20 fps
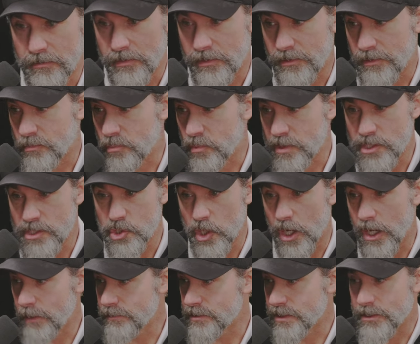three
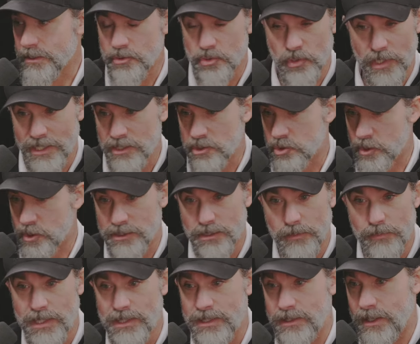jobs in trades just
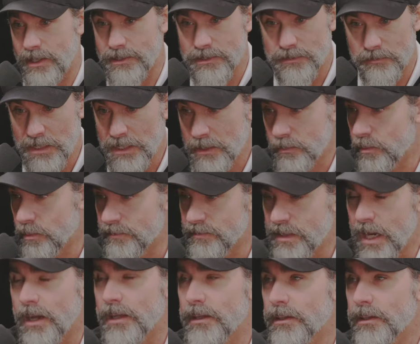to make the ends meet. We've got